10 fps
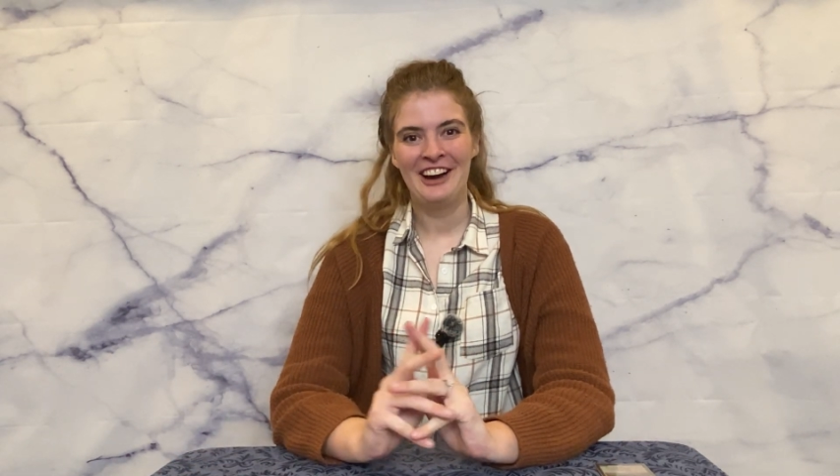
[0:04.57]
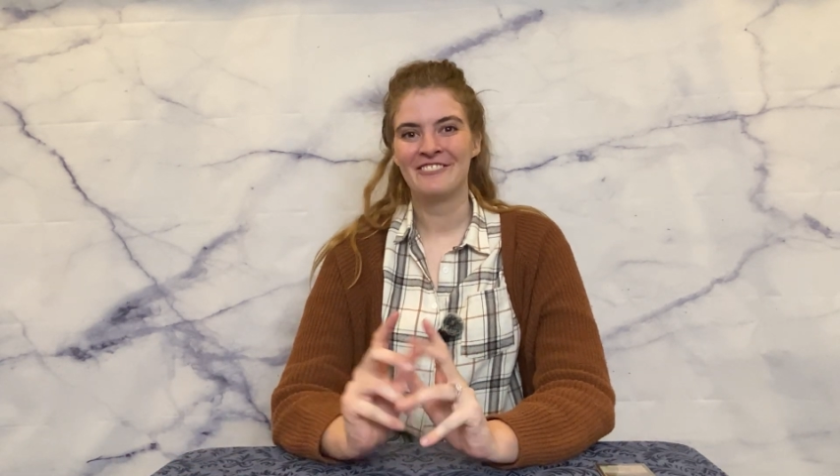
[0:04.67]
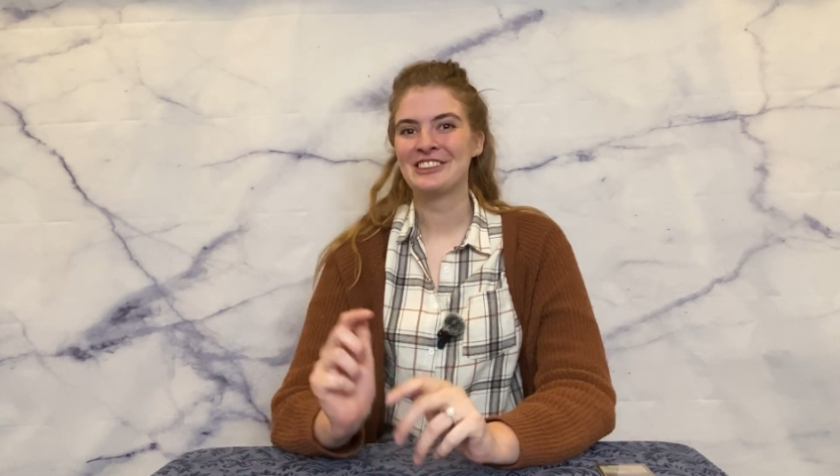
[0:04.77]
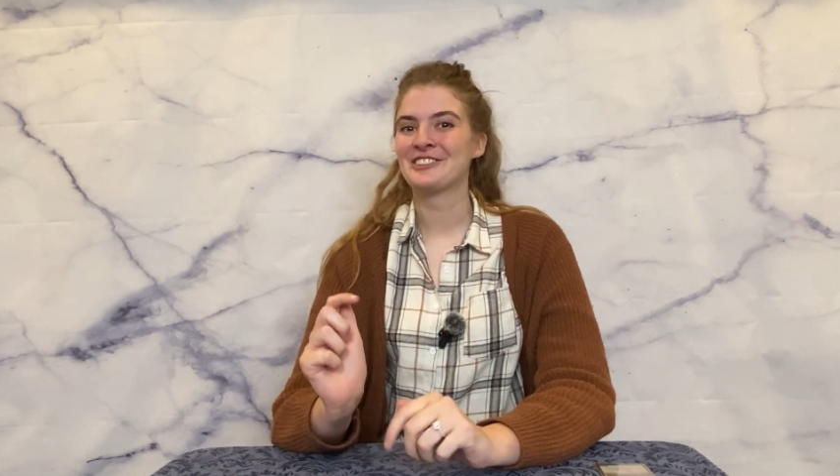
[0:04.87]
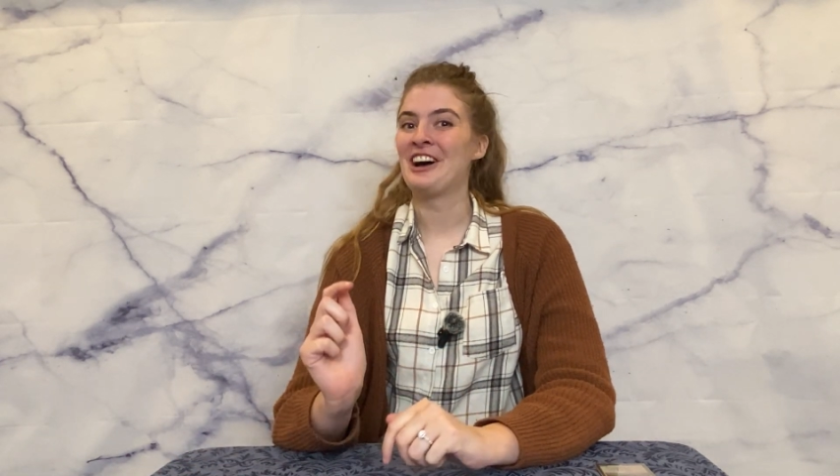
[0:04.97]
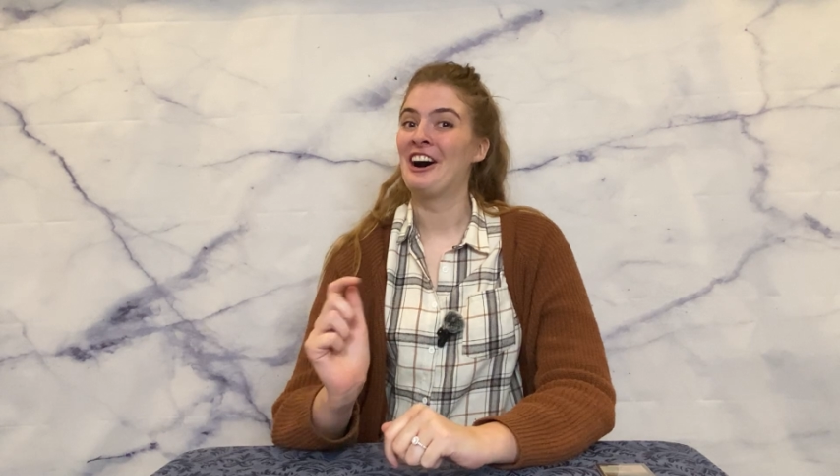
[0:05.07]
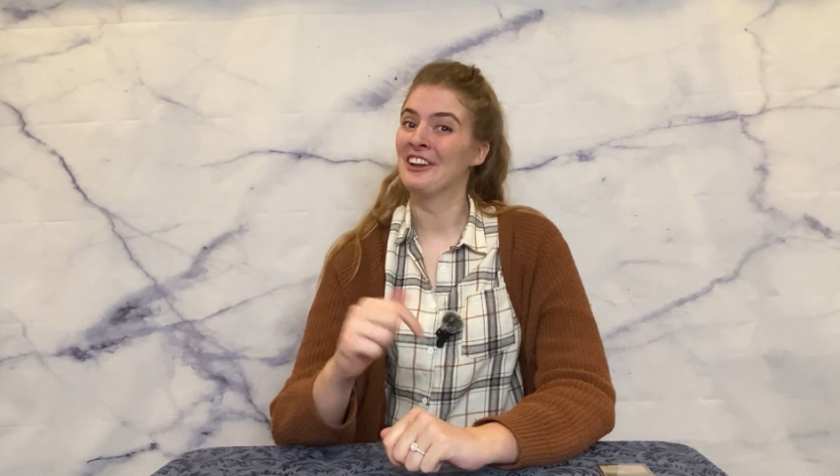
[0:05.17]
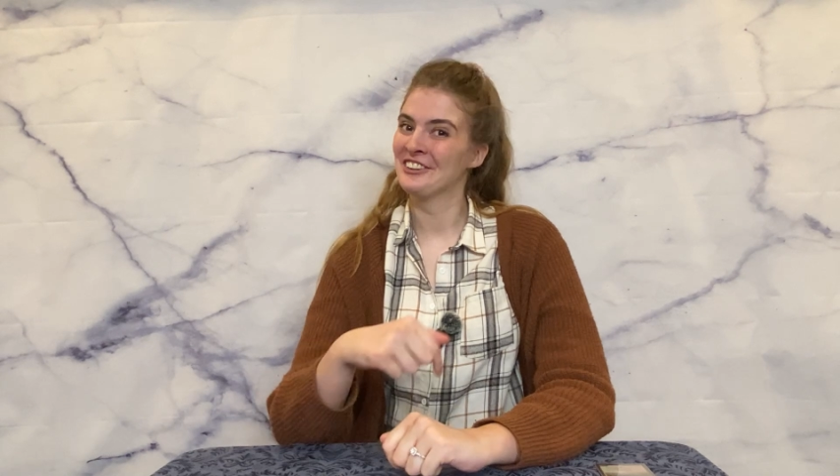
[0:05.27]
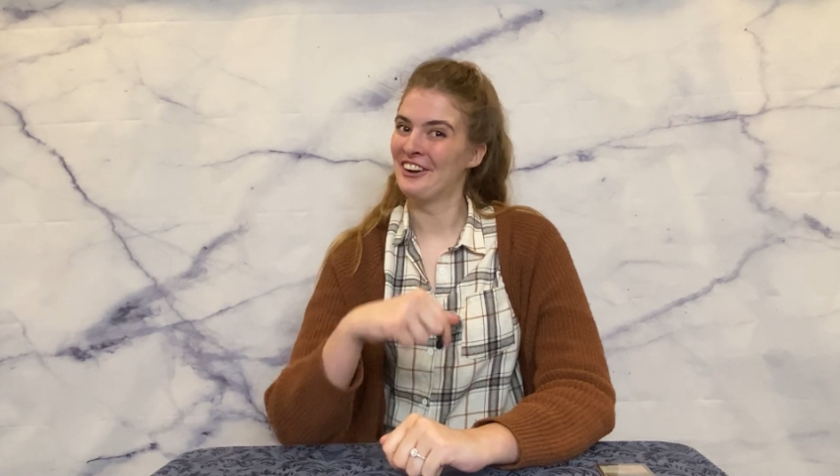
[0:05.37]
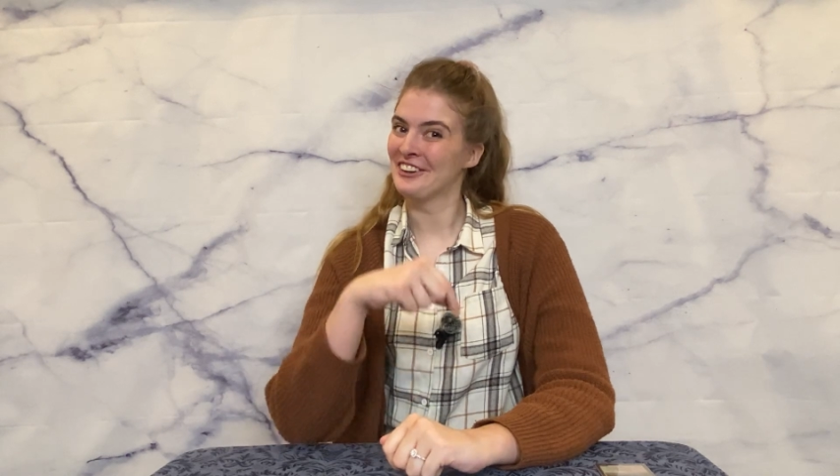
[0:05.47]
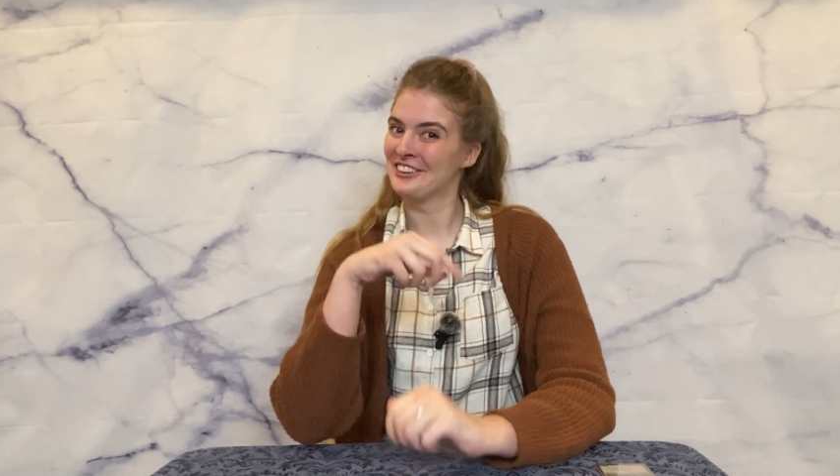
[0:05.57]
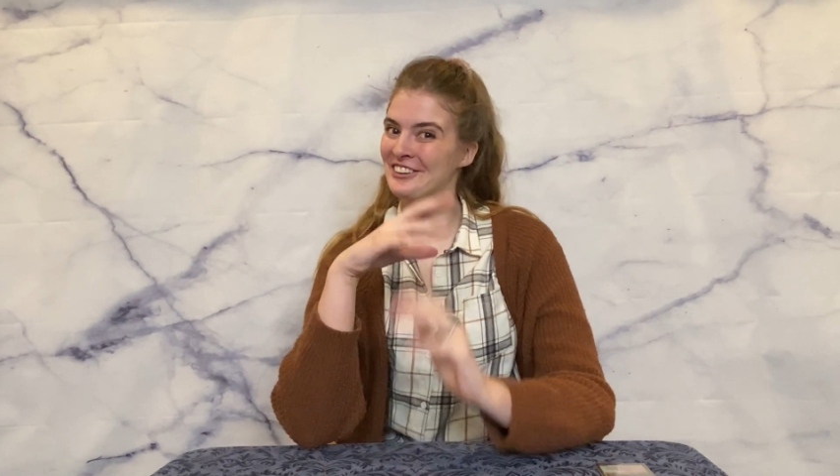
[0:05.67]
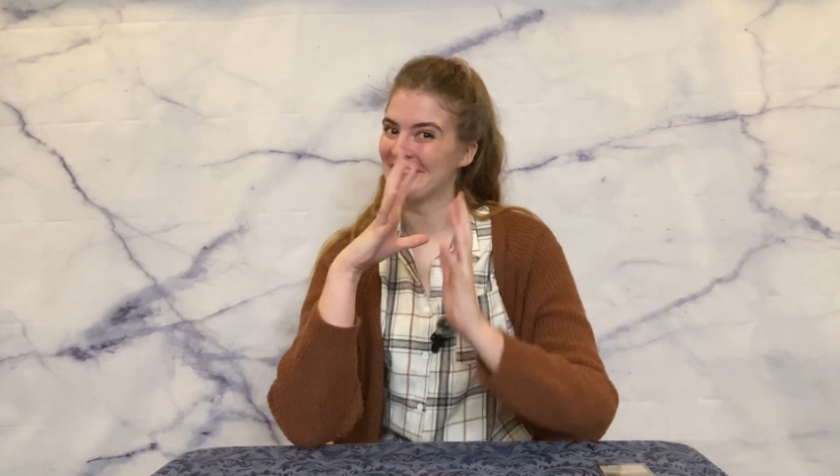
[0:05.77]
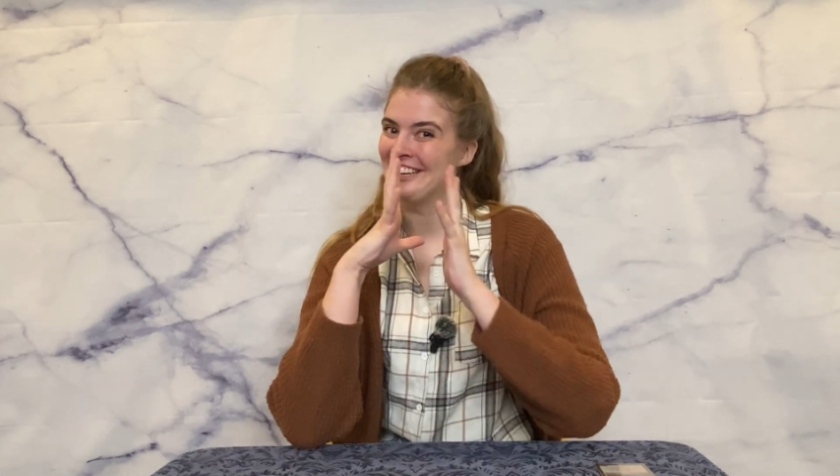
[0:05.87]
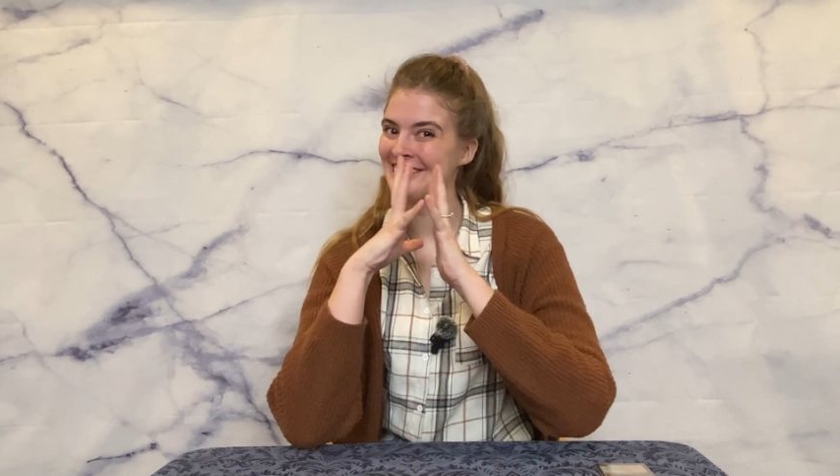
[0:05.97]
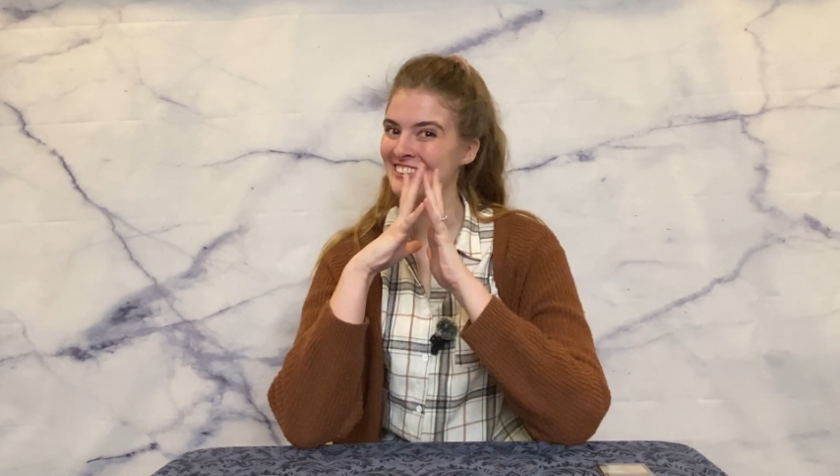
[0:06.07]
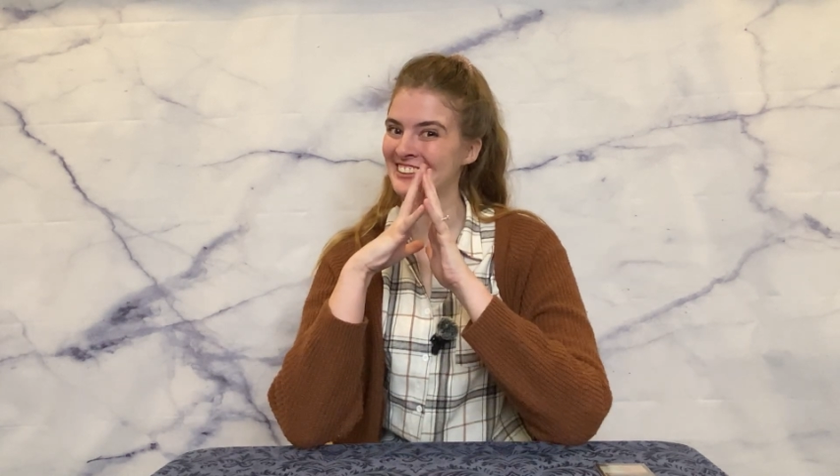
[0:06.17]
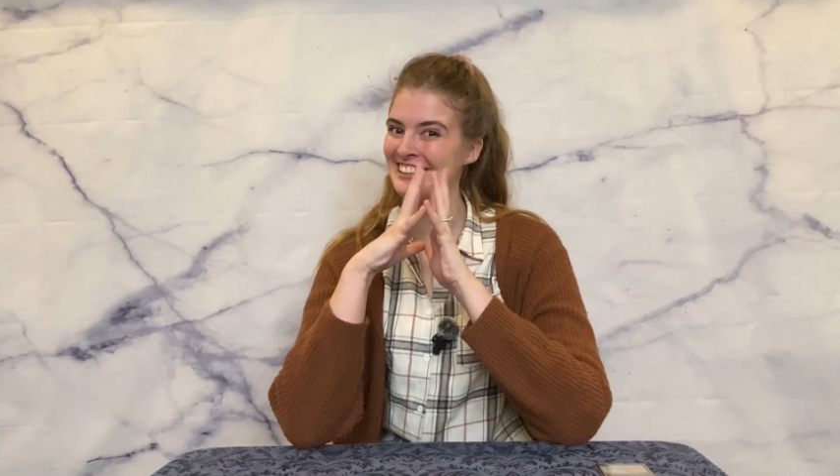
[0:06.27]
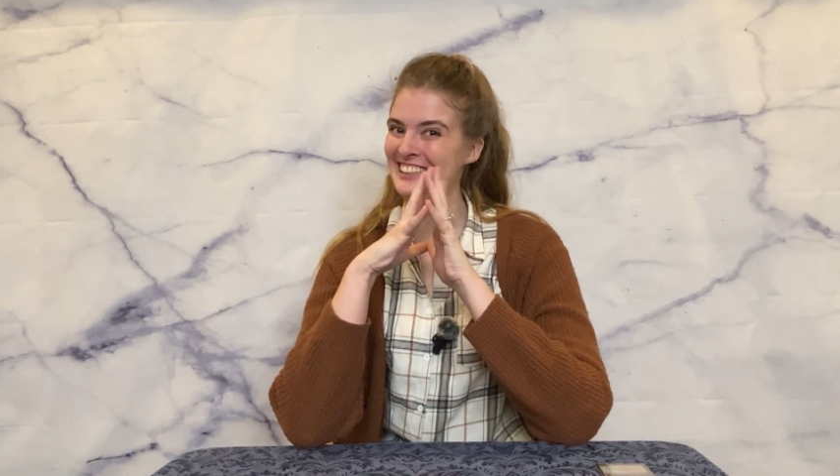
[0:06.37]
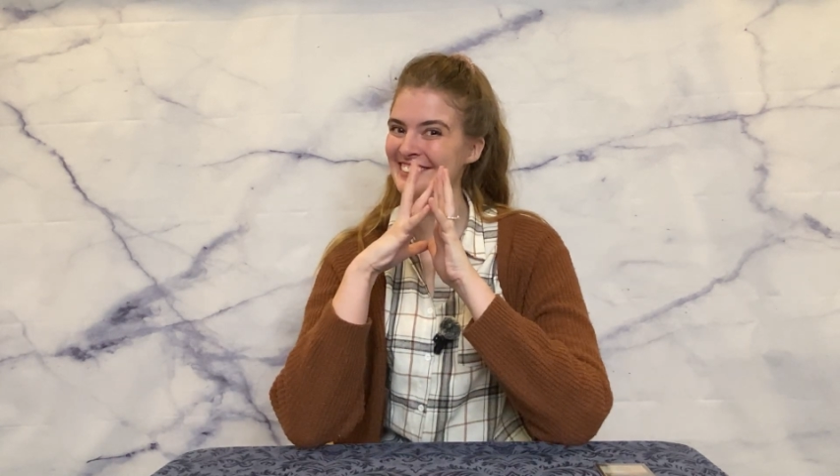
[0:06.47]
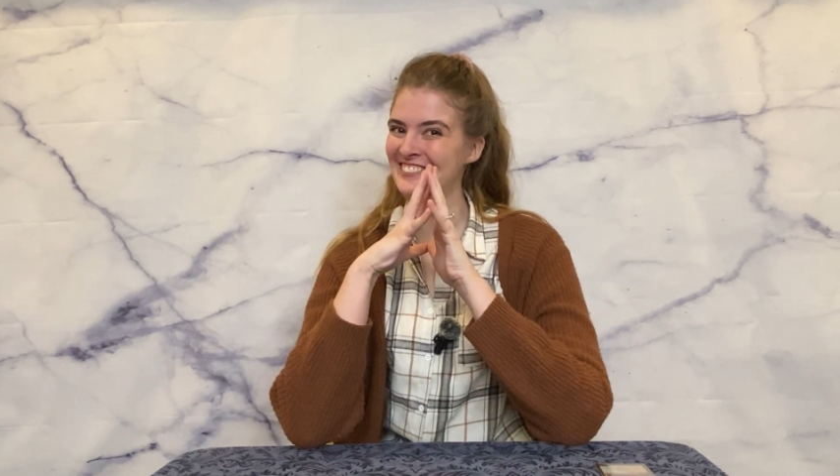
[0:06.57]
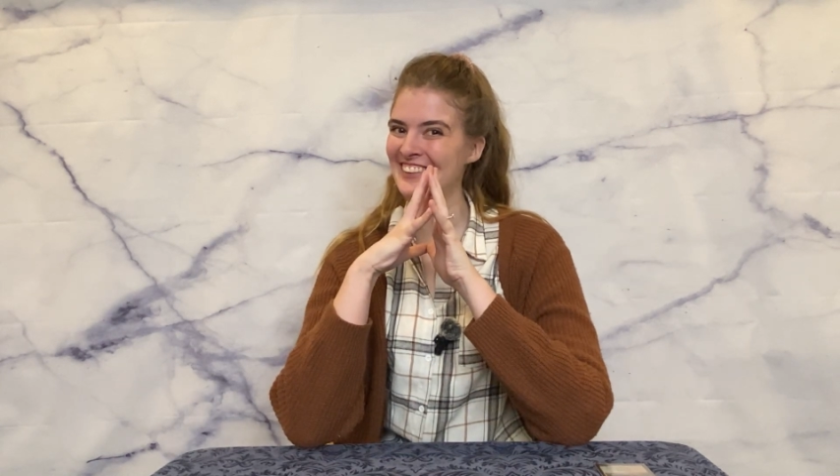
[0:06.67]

which will unlock your inner thief